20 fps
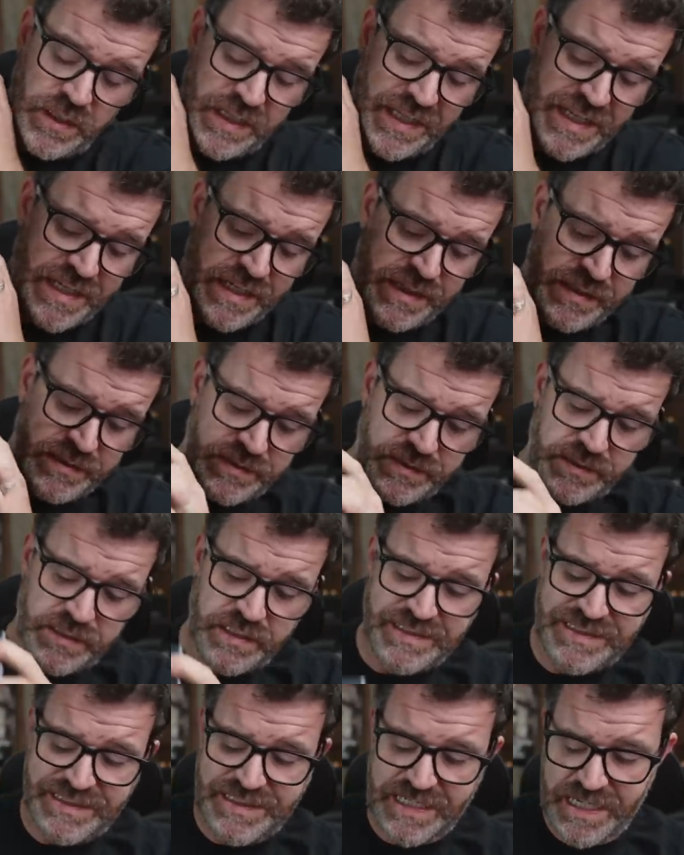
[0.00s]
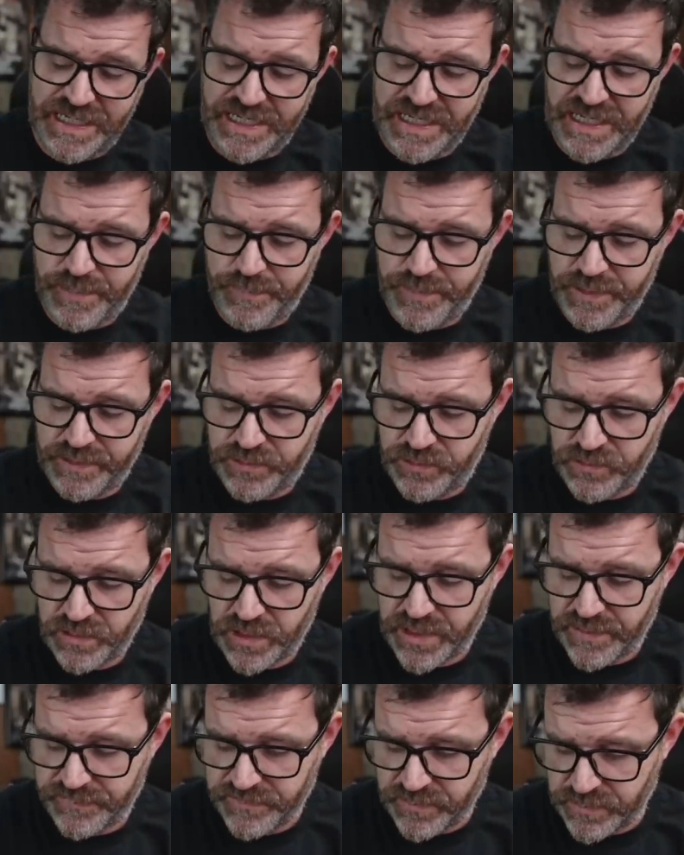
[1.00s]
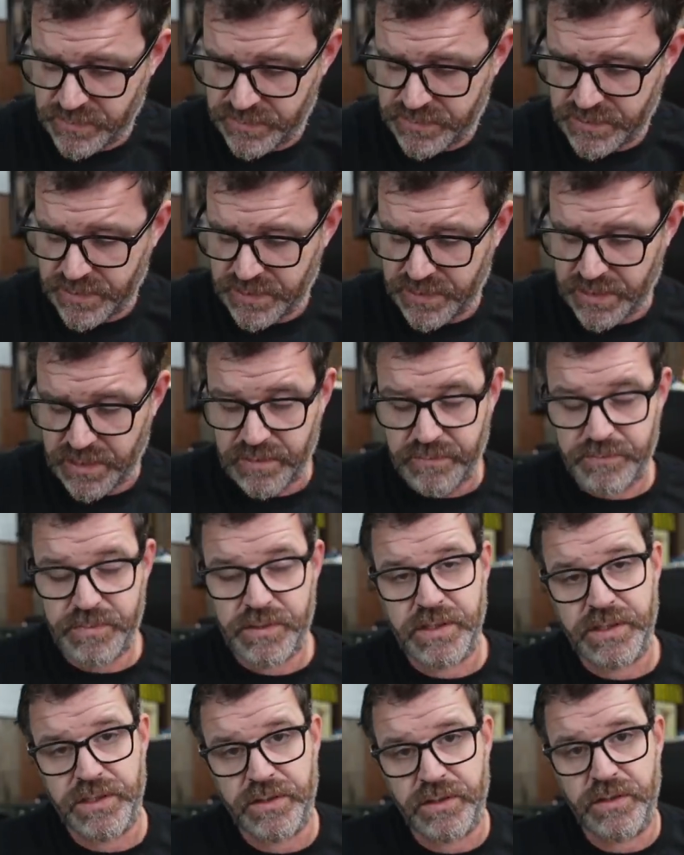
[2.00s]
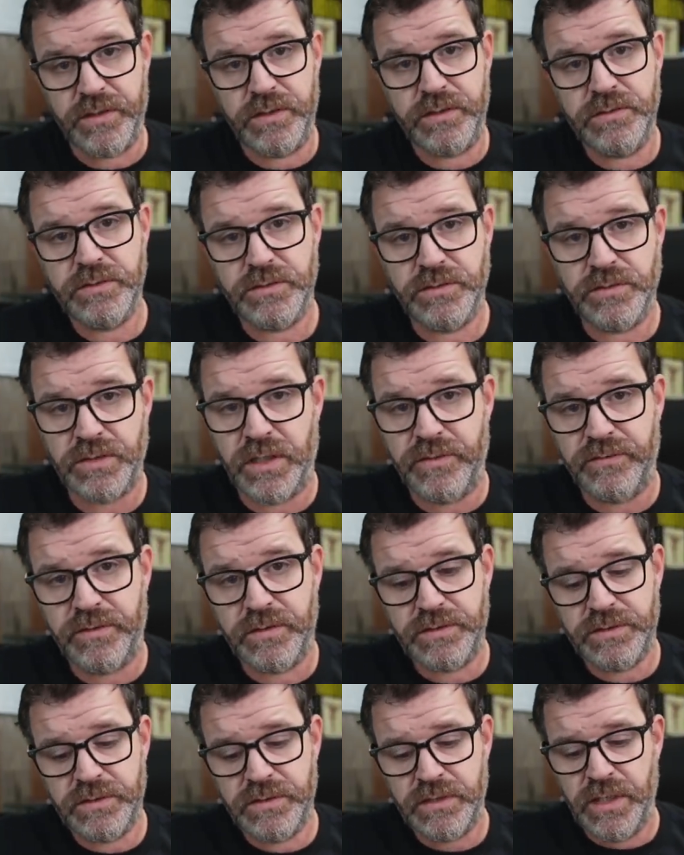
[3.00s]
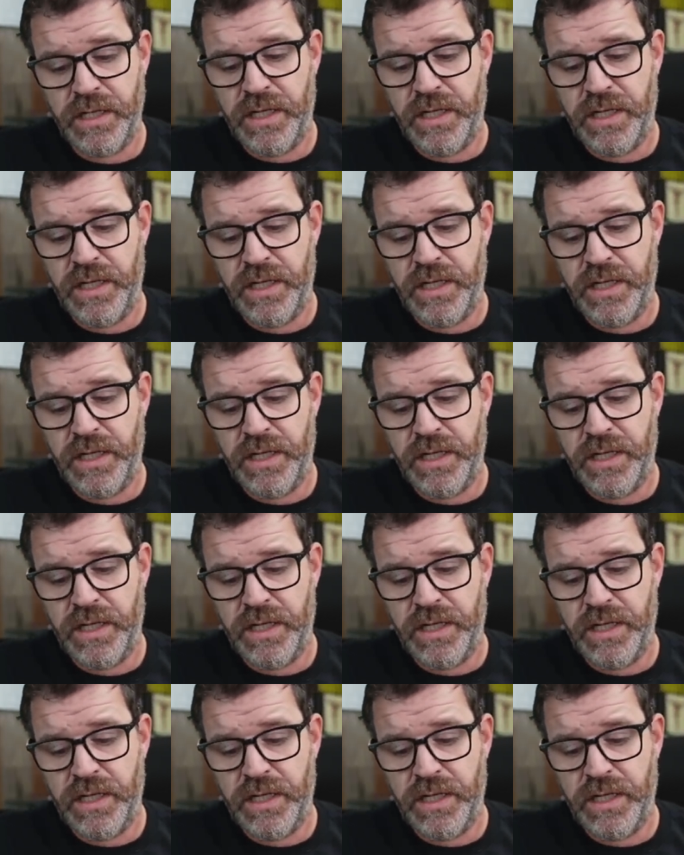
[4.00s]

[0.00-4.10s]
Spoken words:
likes dynamic drivers and not planar drivers.